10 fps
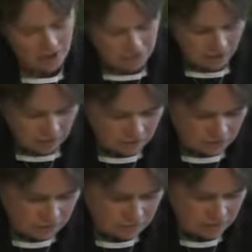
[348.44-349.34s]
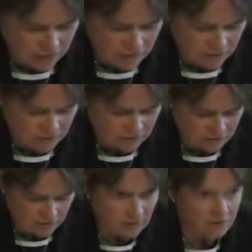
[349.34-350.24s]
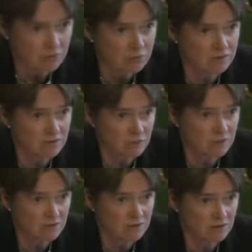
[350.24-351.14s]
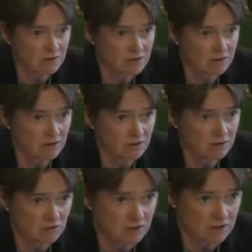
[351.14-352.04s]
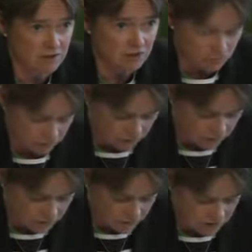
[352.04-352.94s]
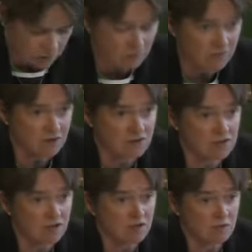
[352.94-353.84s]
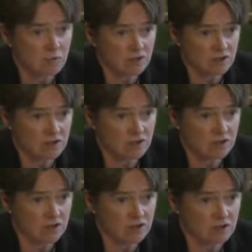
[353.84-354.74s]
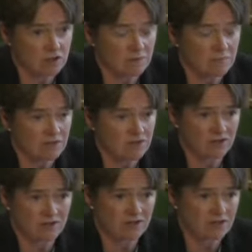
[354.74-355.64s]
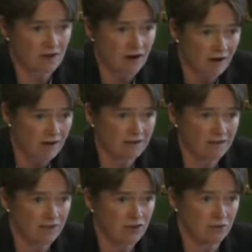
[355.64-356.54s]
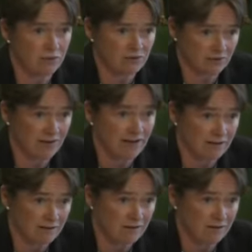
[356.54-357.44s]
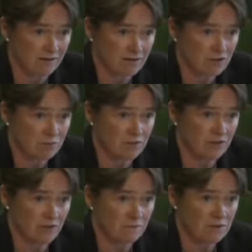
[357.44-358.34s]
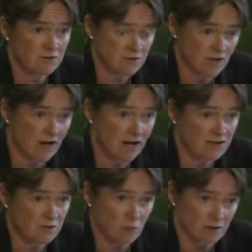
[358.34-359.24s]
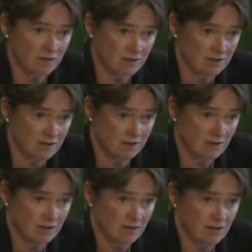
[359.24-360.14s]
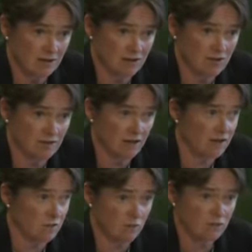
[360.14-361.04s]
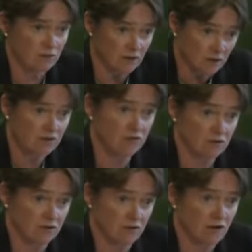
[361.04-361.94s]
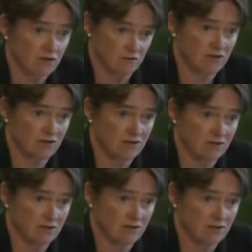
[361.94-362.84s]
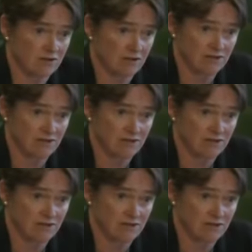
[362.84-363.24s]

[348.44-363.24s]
think that Professor Hannigan and the previous witnesses in your earlier session referred to some of this, which is that it's an entirely human thing to be scared and worried and to then think that the answer is to get a